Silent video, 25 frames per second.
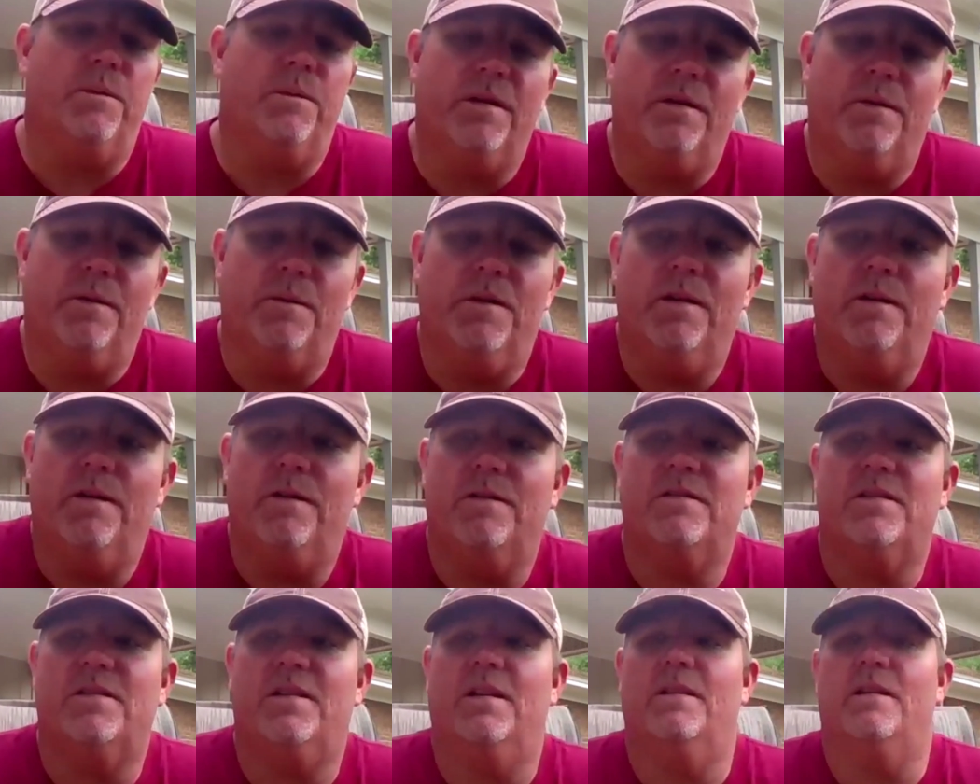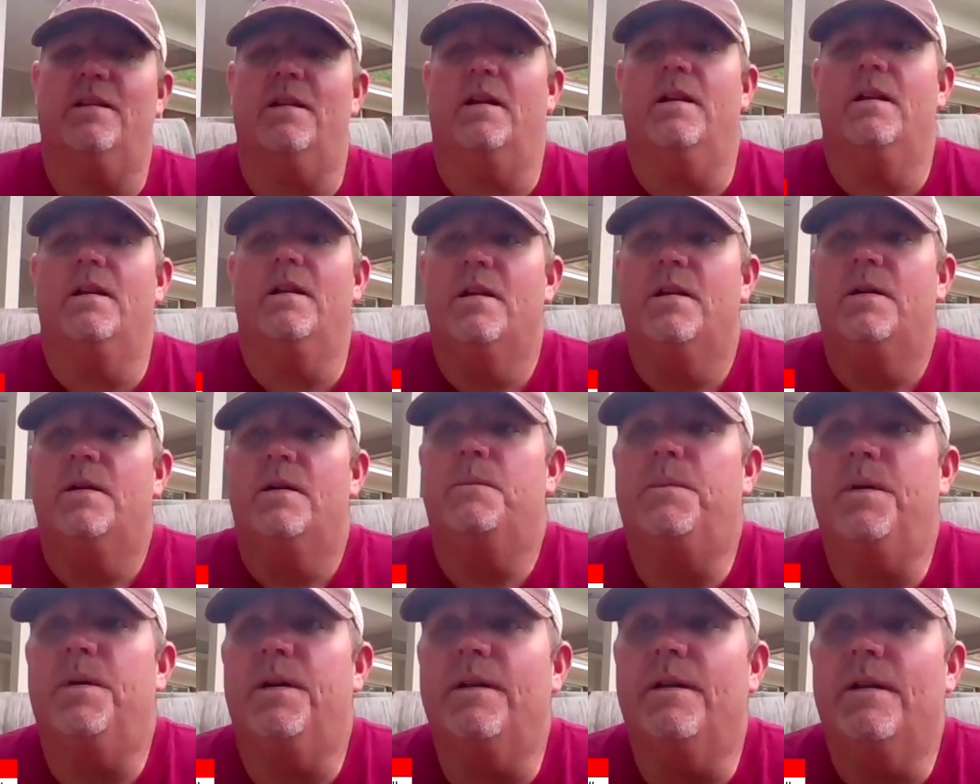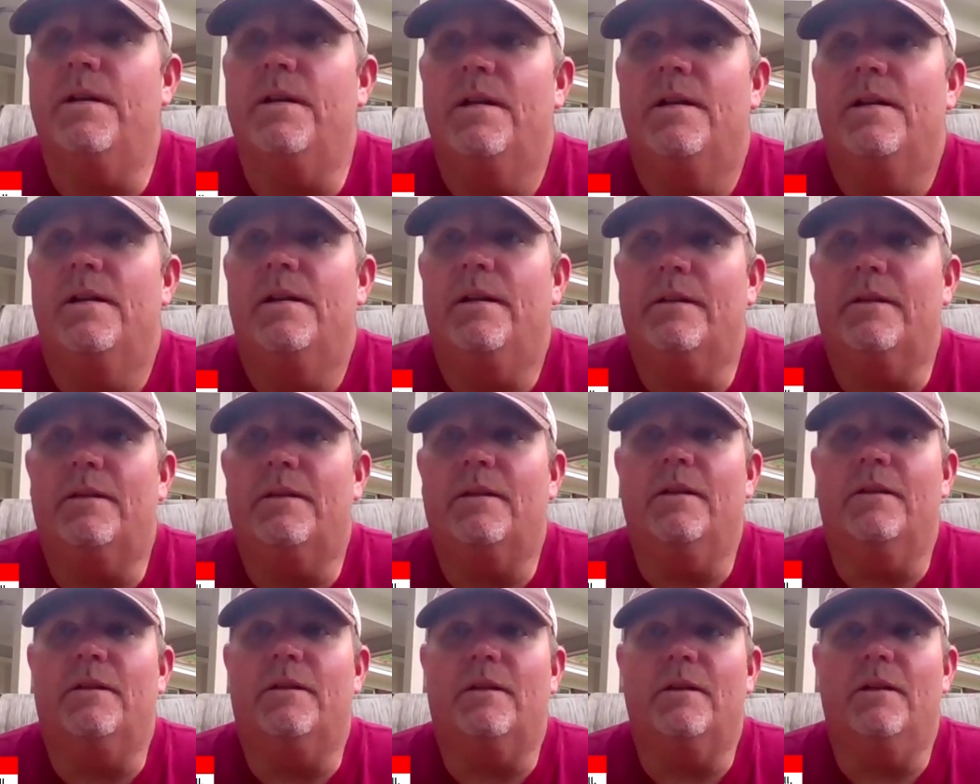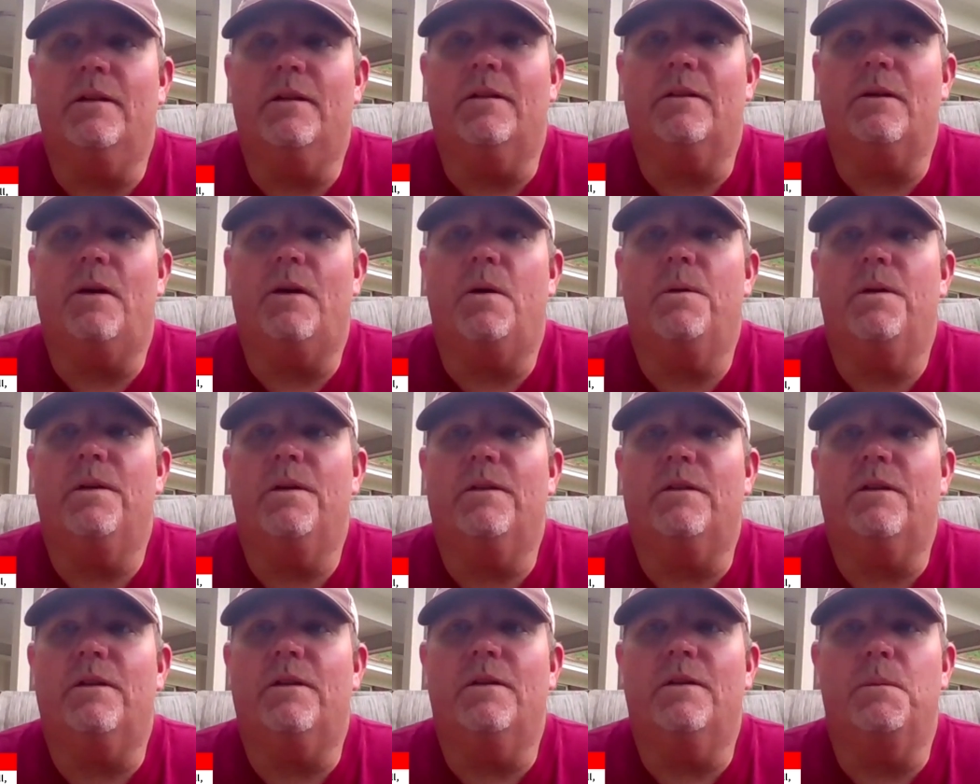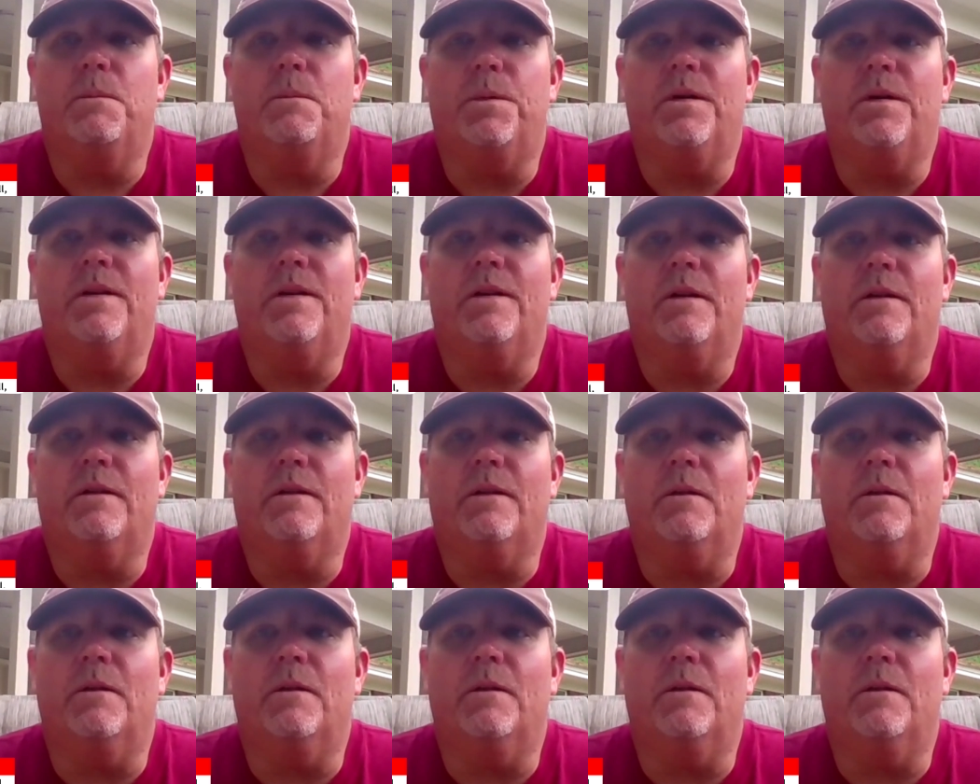We we understand that, but it's it's it's always good to bring